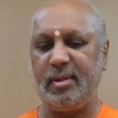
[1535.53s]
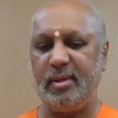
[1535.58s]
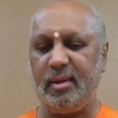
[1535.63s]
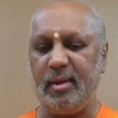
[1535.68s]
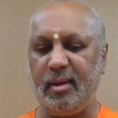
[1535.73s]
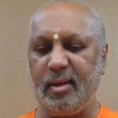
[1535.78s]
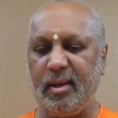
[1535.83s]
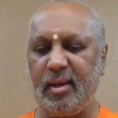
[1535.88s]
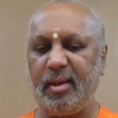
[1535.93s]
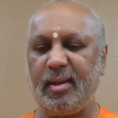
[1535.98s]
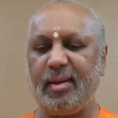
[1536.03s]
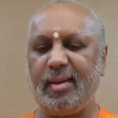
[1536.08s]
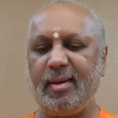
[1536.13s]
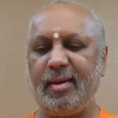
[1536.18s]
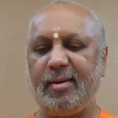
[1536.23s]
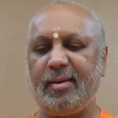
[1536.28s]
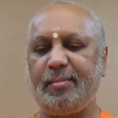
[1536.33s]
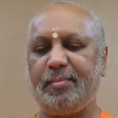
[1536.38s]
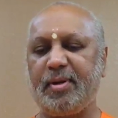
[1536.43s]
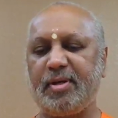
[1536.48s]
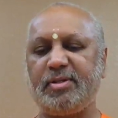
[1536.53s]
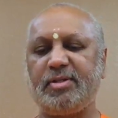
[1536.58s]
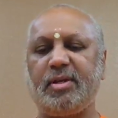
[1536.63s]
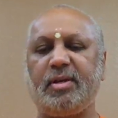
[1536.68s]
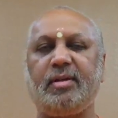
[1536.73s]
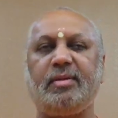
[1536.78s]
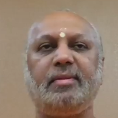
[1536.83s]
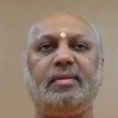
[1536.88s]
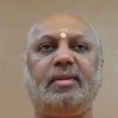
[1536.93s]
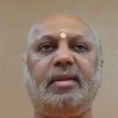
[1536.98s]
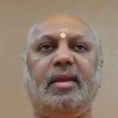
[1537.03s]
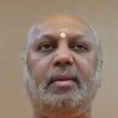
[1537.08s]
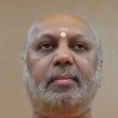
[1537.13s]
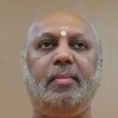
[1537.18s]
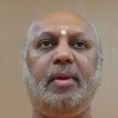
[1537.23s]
Na pracharanti,